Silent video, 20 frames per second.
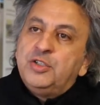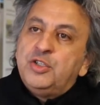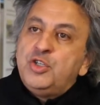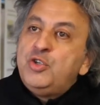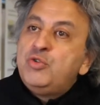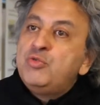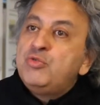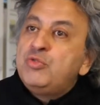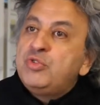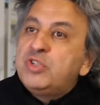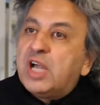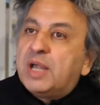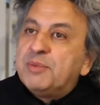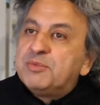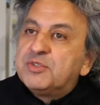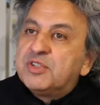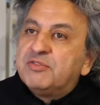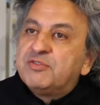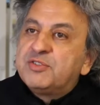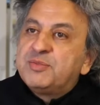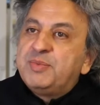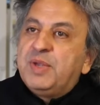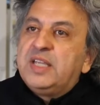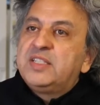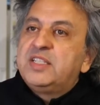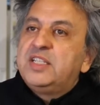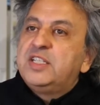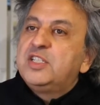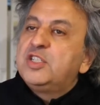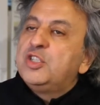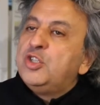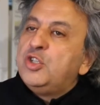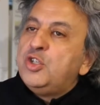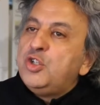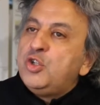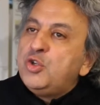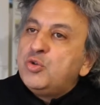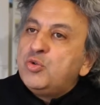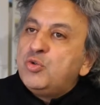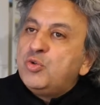new types of spaces,
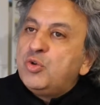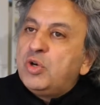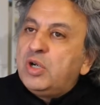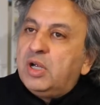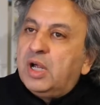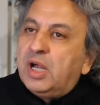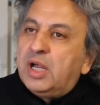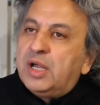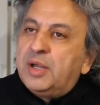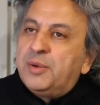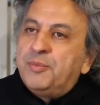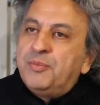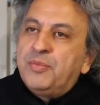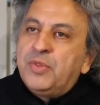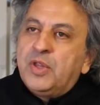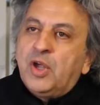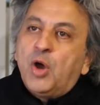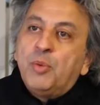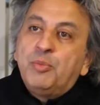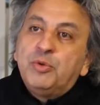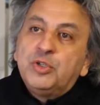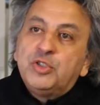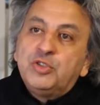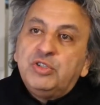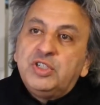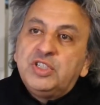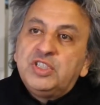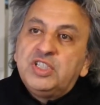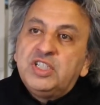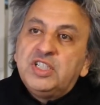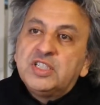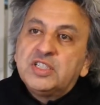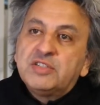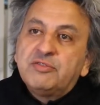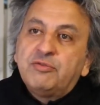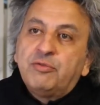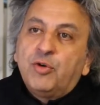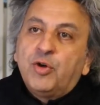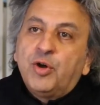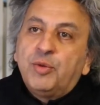new opportunities
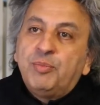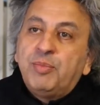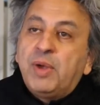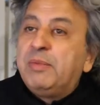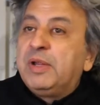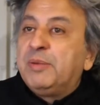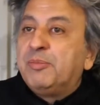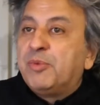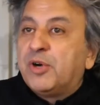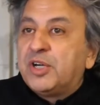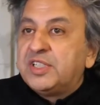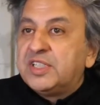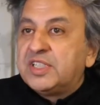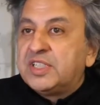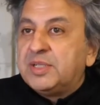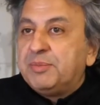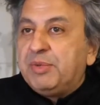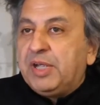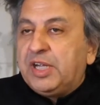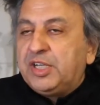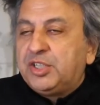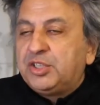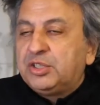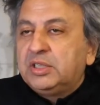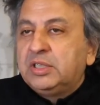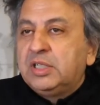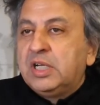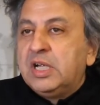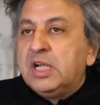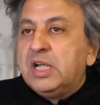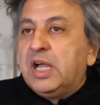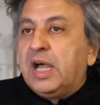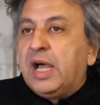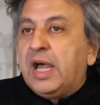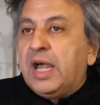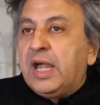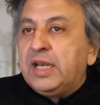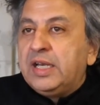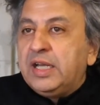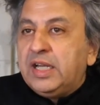for public participation.
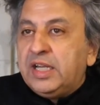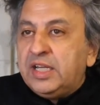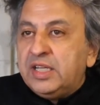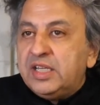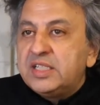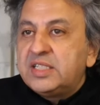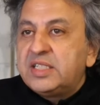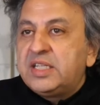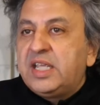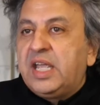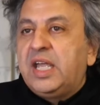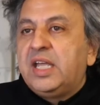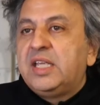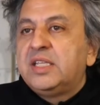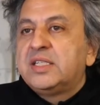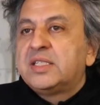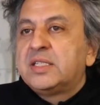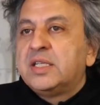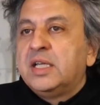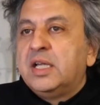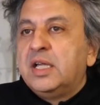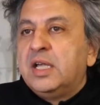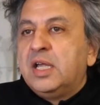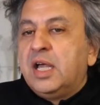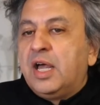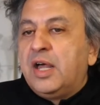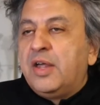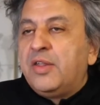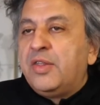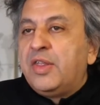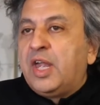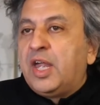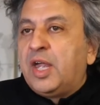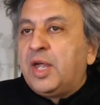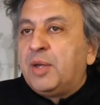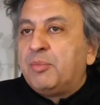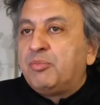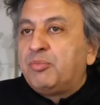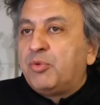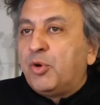And in this case,
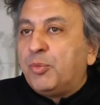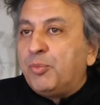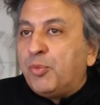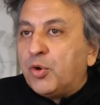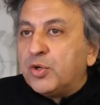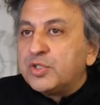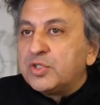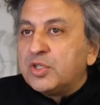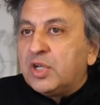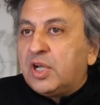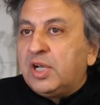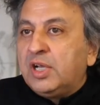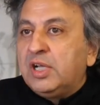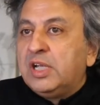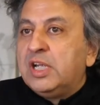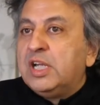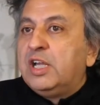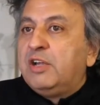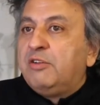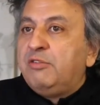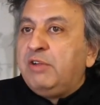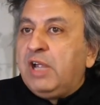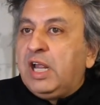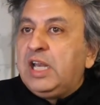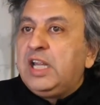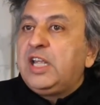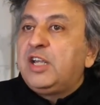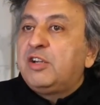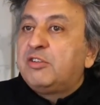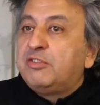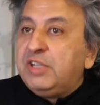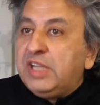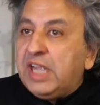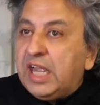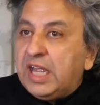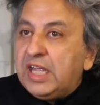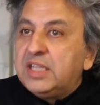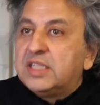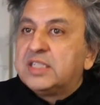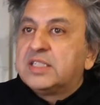the proposal really
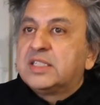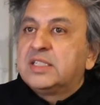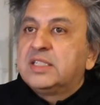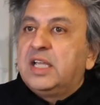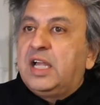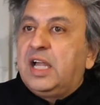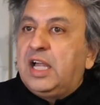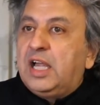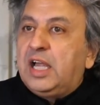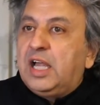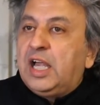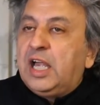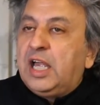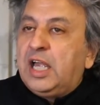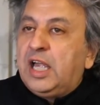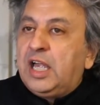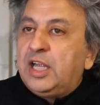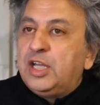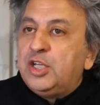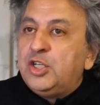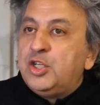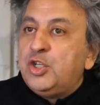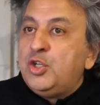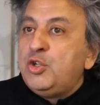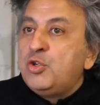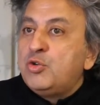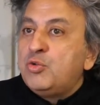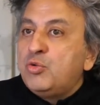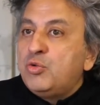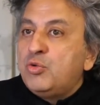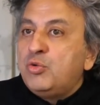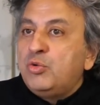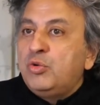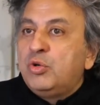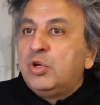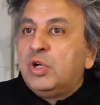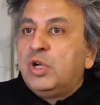creates a new